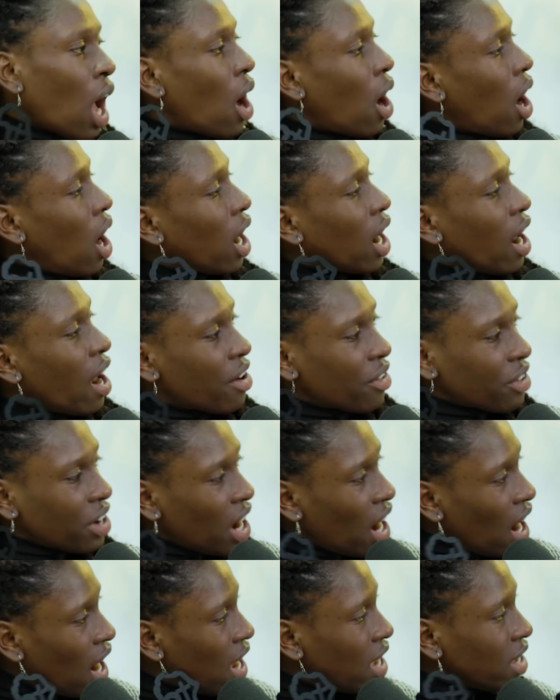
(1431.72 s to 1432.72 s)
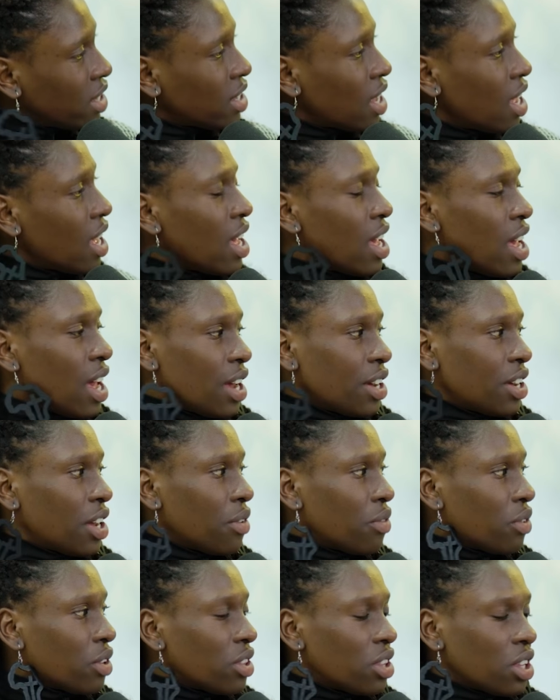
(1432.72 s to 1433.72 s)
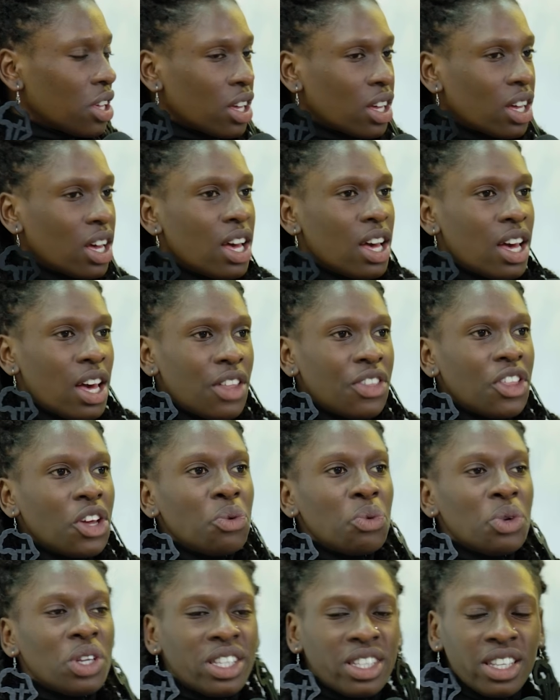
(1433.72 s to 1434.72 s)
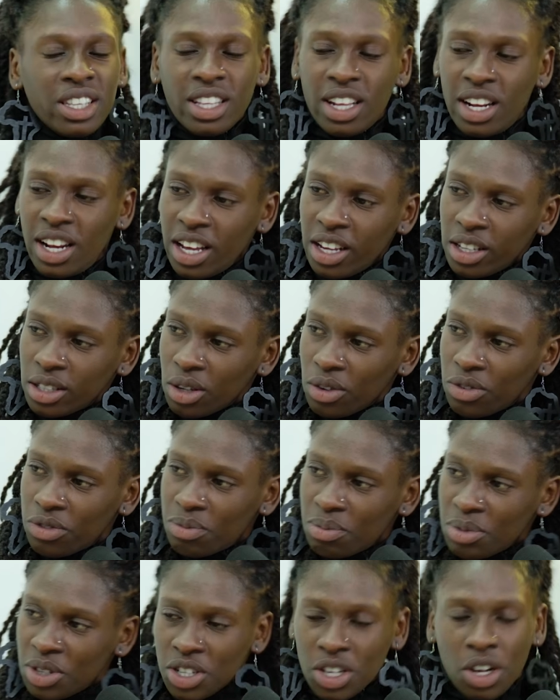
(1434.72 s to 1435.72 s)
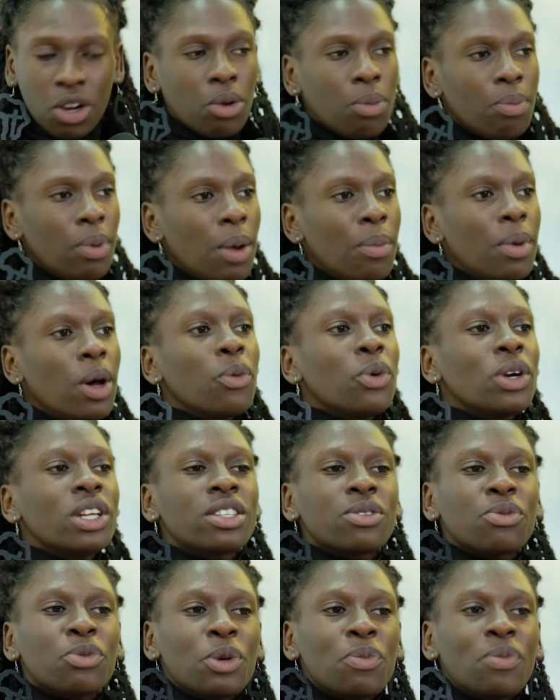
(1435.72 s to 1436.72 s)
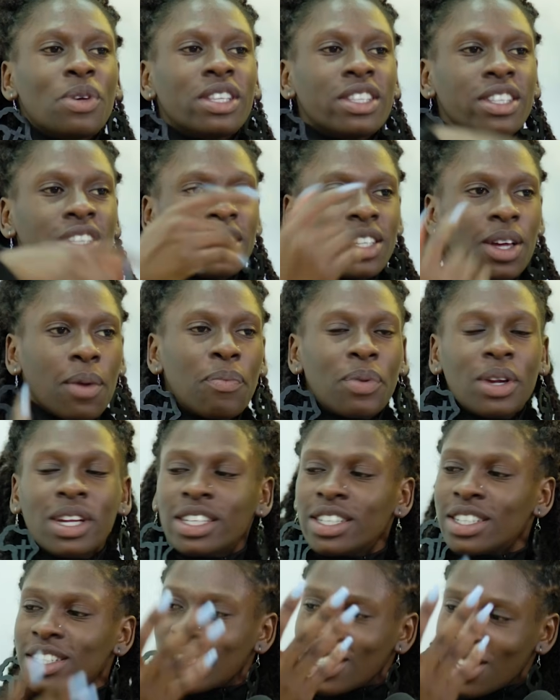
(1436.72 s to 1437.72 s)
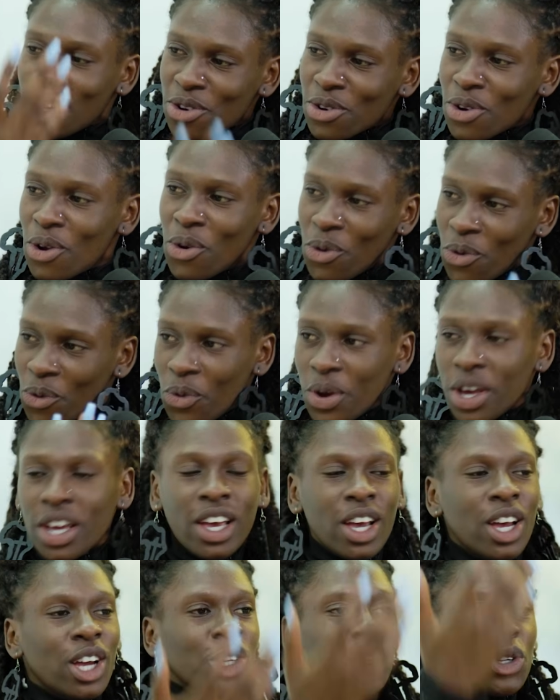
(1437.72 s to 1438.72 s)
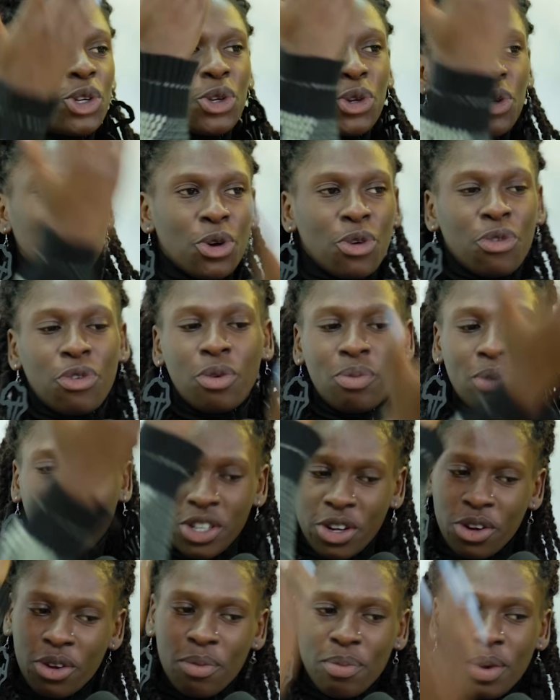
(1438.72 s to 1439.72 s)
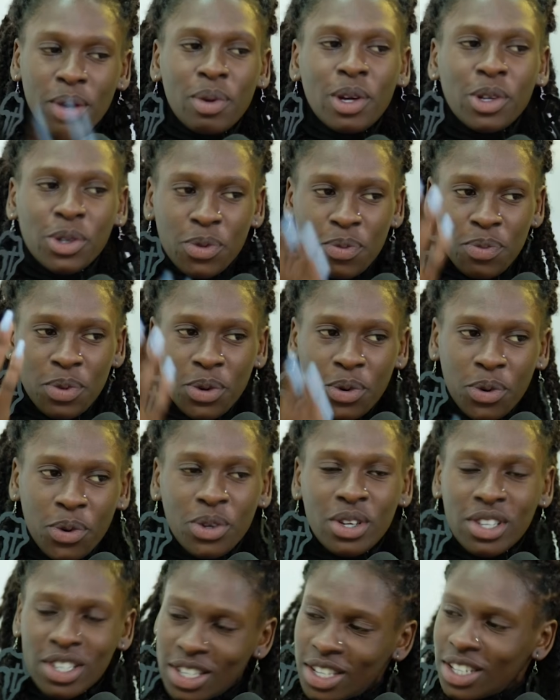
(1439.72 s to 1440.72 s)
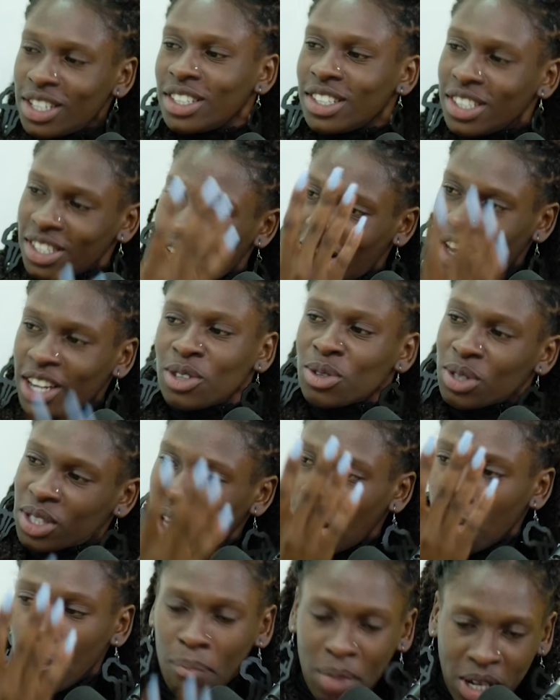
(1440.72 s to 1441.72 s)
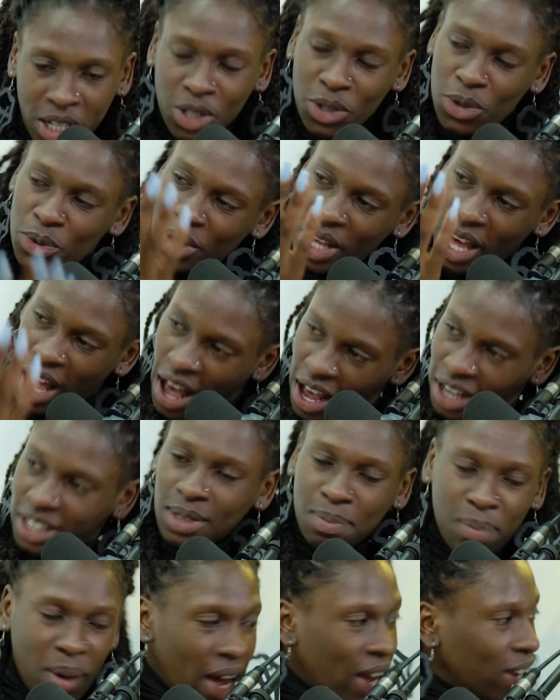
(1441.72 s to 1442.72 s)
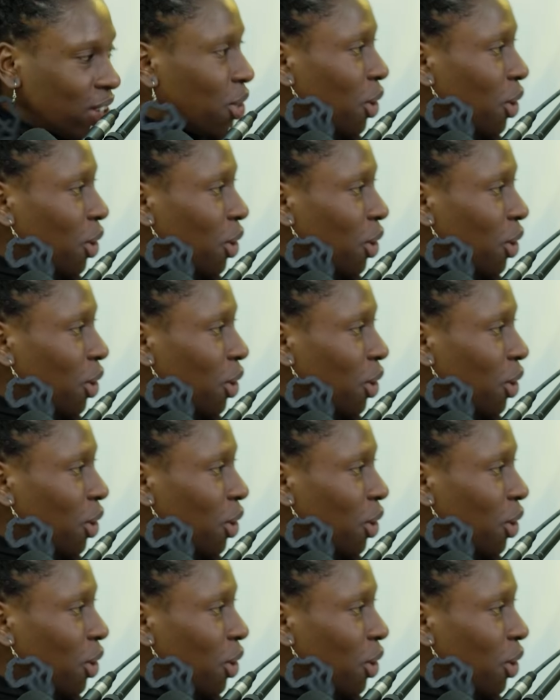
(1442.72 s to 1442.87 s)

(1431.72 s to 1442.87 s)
our careers and everything. And then we see the likes of Michelle Obama. We misinterpret it the wrong way. Do you know for Michelle Obama to be who she is, she had to submit to the husband?